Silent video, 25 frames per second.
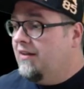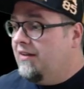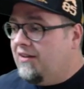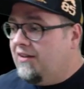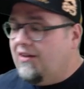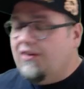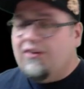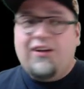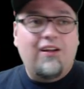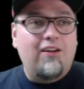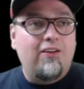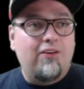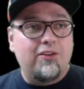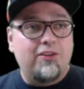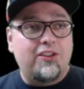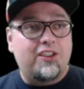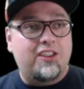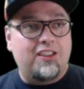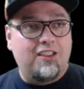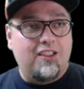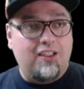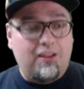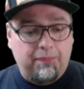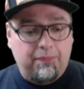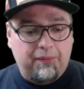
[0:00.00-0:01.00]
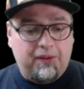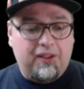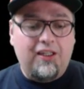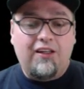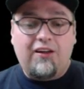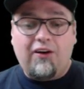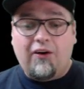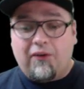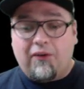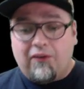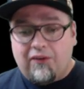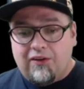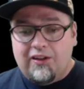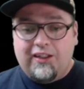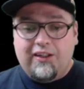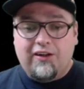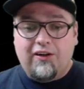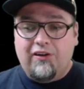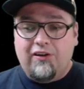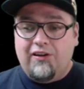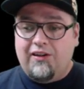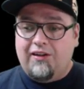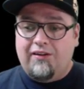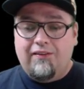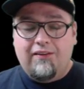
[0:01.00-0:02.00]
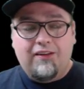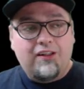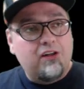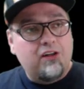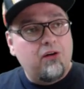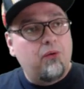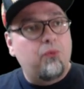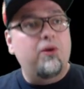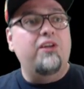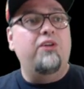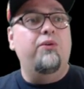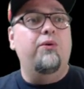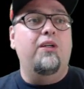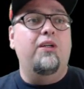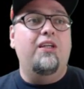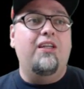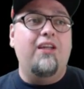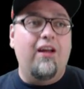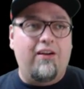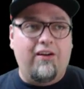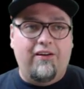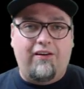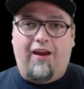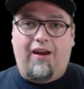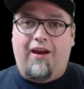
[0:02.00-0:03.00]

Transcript: you know get a little sneak peek earlier than you know what you would get on